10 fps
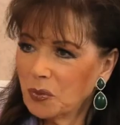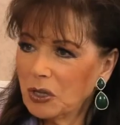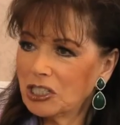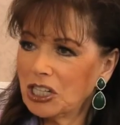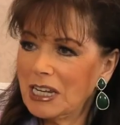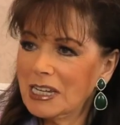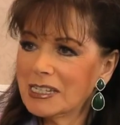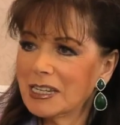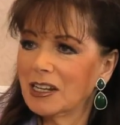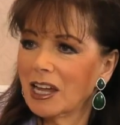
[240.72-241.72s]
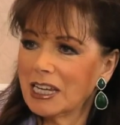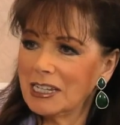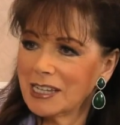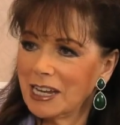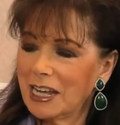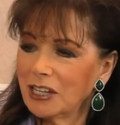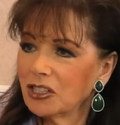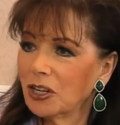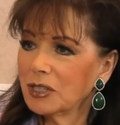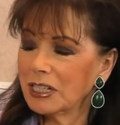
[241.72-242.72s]
which is Lucky
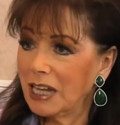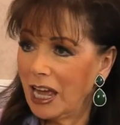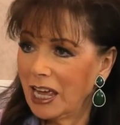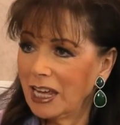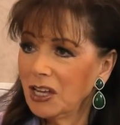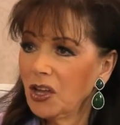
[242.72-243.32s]
Santangelo Today.